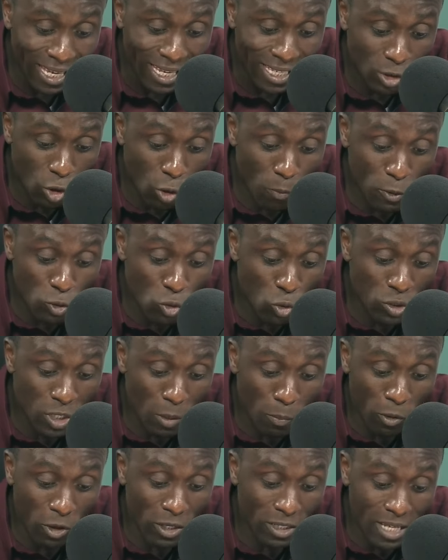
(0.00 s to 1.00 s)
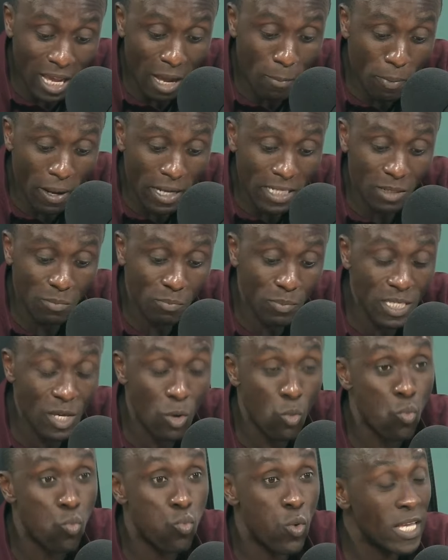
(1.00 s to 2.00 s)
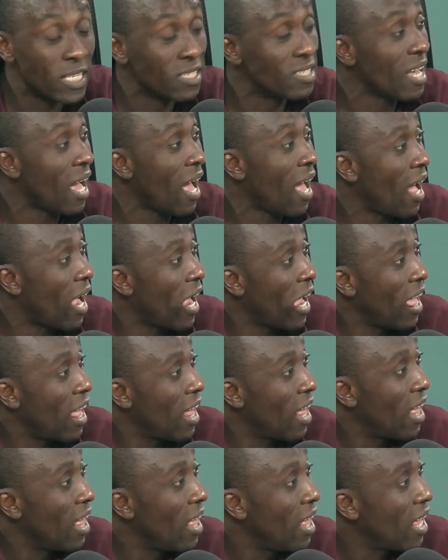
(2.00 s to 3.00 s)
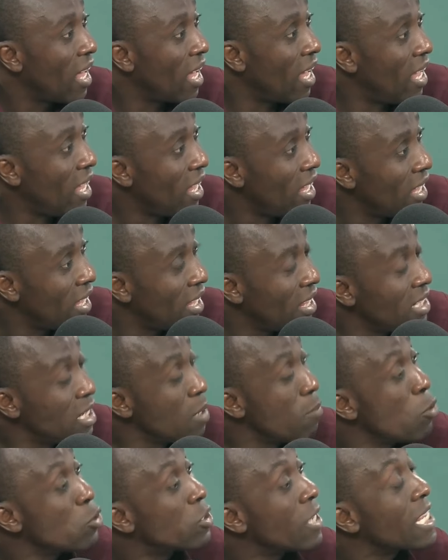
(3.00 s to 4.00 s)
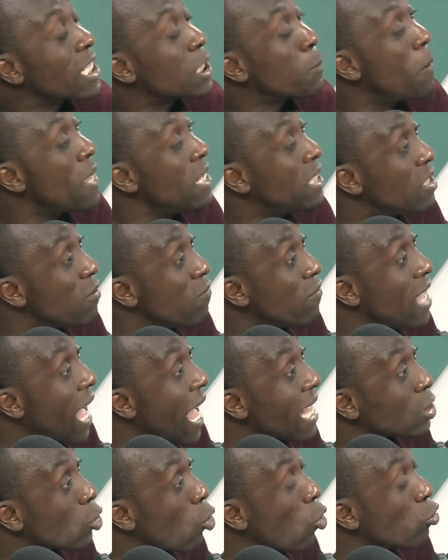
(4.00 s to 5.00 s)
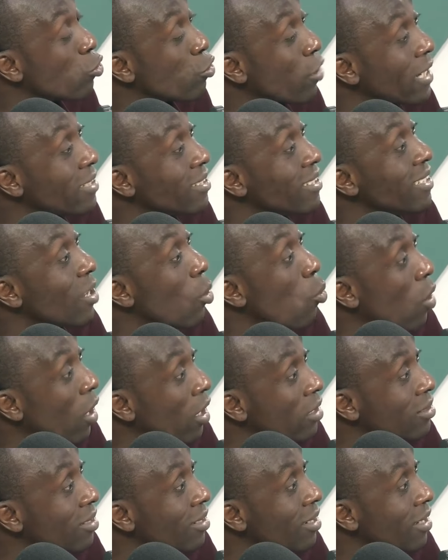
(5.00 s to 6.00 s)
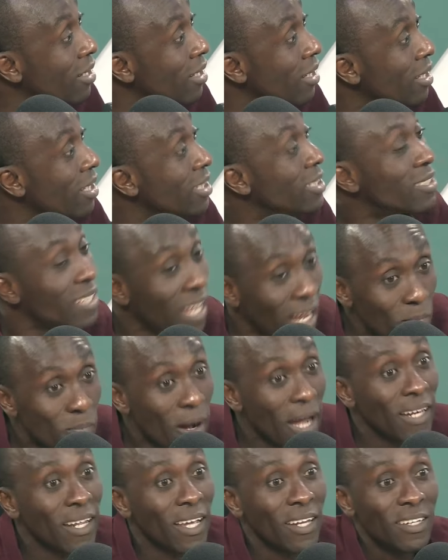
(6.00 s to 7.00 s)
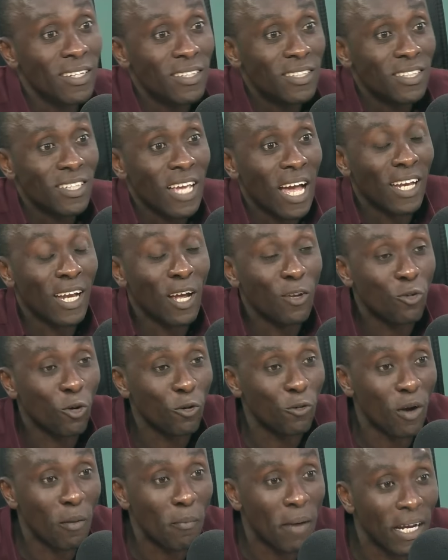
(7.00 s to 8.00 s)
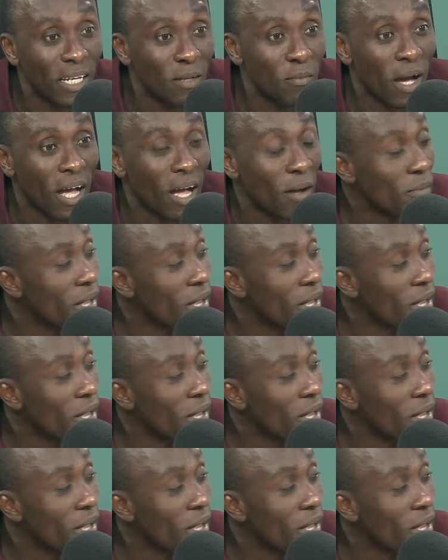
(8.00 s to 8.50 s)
So, person who's a political party be a waster. The most expensive gas contract in the world is signed by the NDC under John Dramani Mahama.